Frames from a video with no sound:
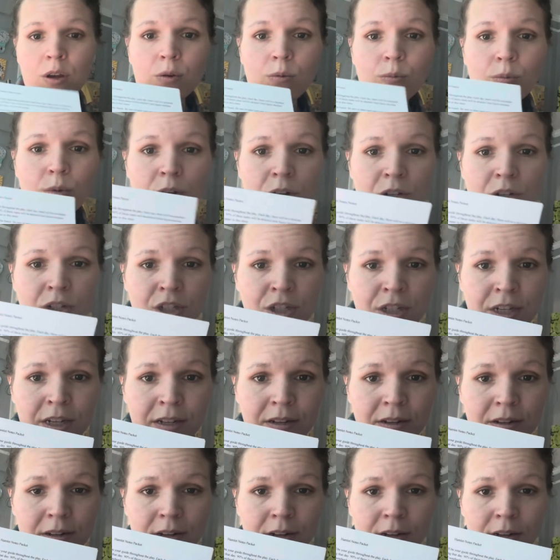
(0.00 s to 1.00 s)
worksheet.
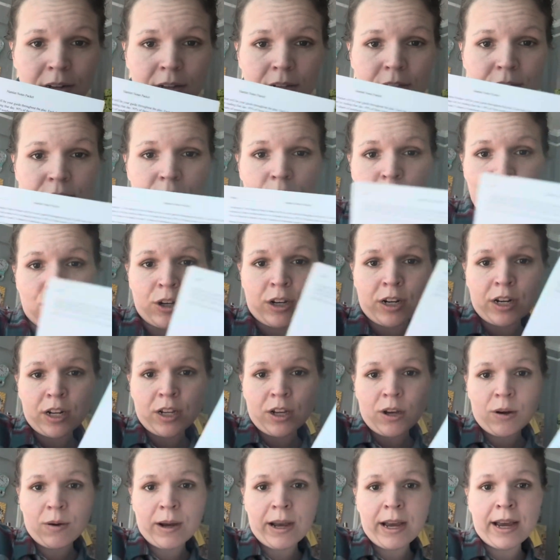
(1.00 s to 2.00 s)
So you're going to
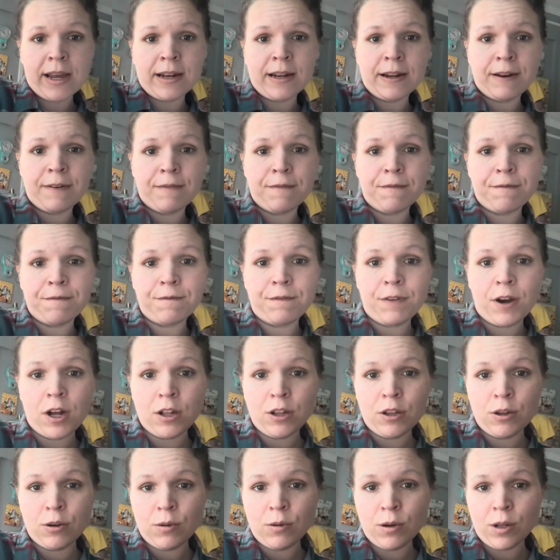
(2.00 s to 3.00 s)
go ahead and
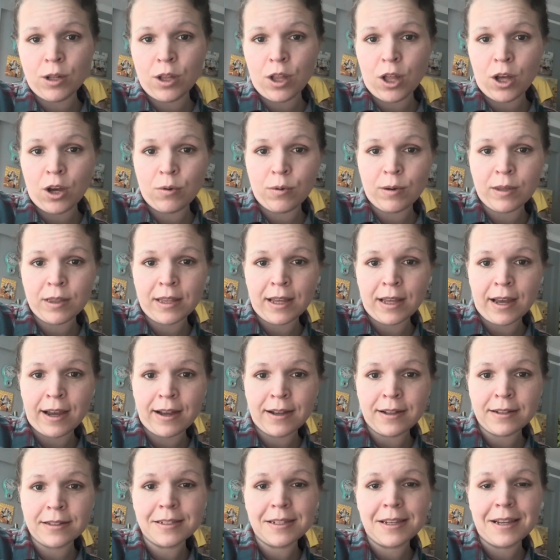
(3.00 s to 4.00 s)
follow along with
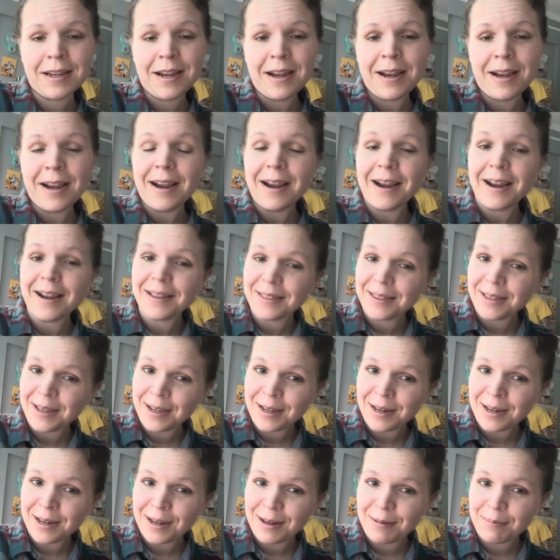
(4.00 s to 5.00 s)
that. And
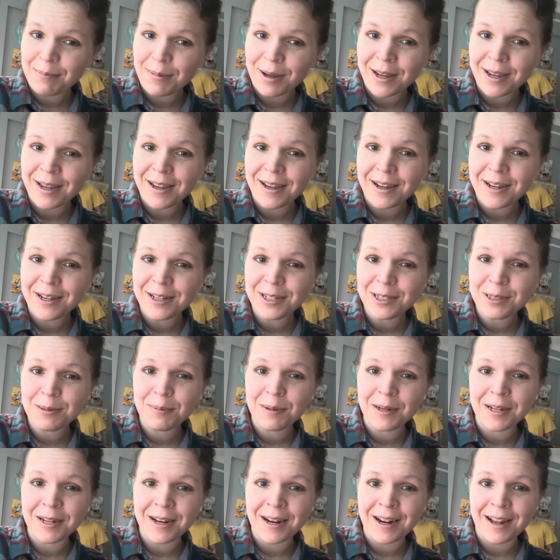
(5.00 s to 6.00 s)
then my
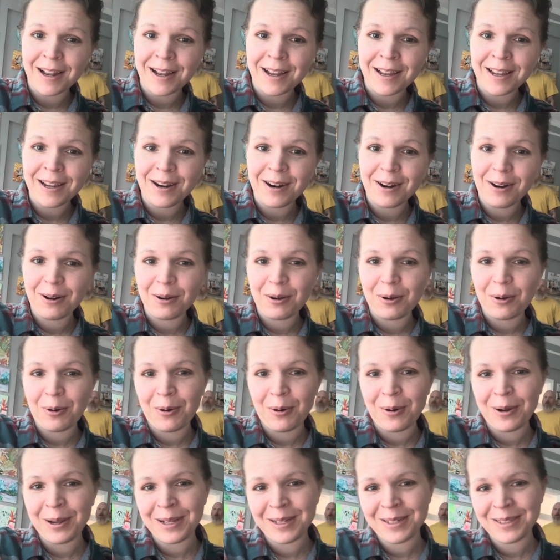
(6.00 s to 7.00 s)
husband and I are
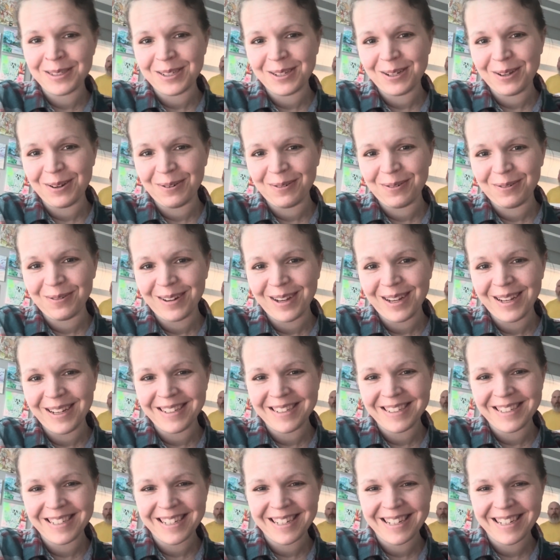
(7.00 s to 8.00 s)
going to
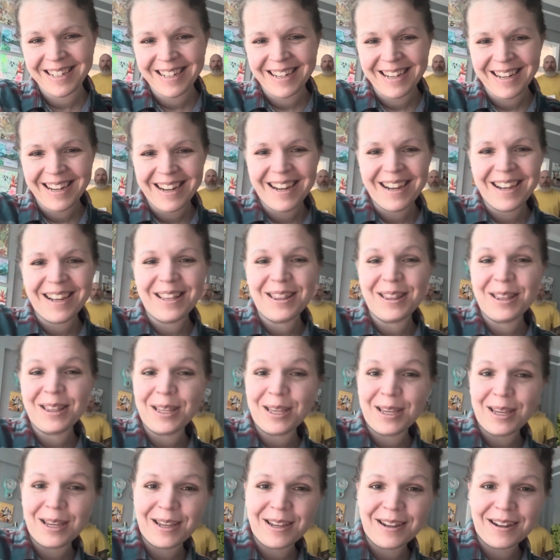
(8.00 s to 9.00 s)
read
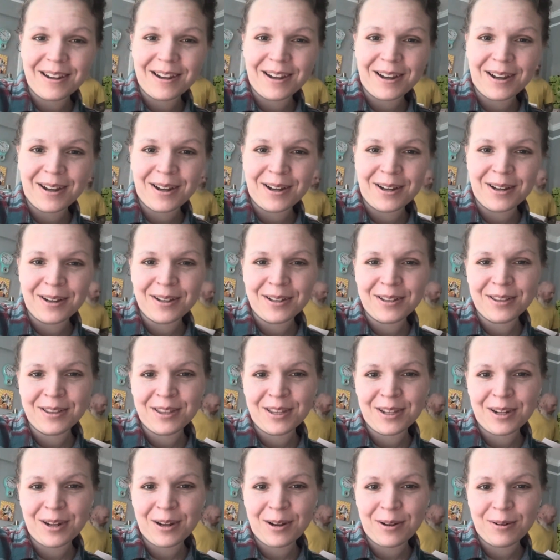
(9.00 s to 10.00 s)
the
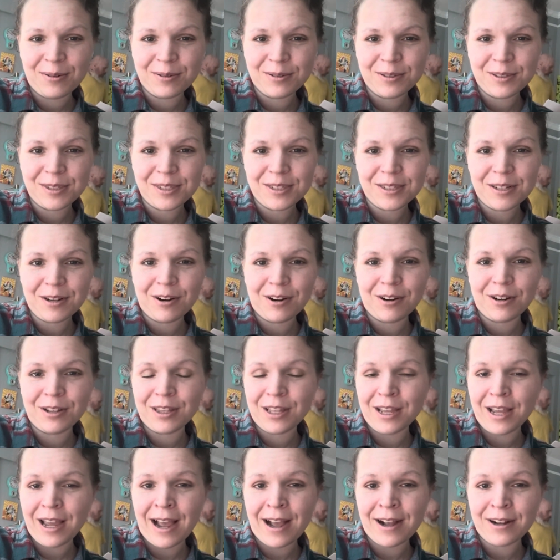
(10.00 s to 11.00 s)
notes, or
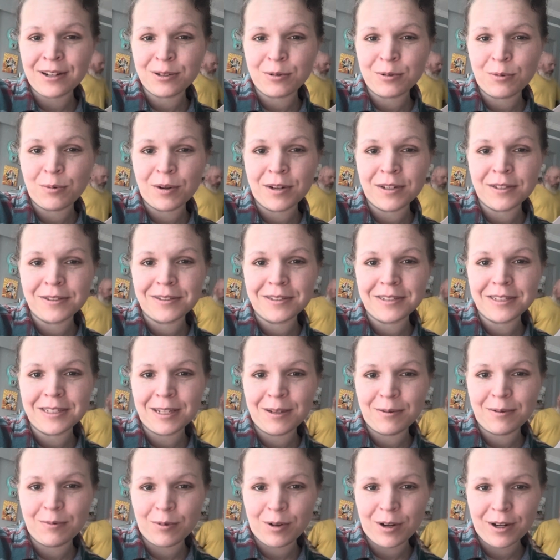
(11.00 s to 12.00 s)
the Act 1,
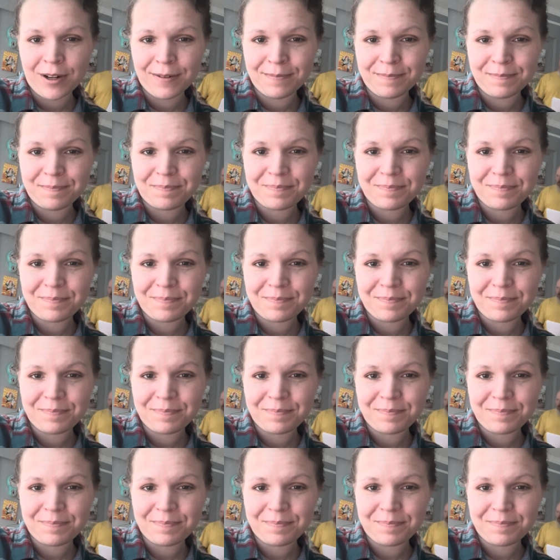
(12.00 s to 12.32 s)
Scene 1.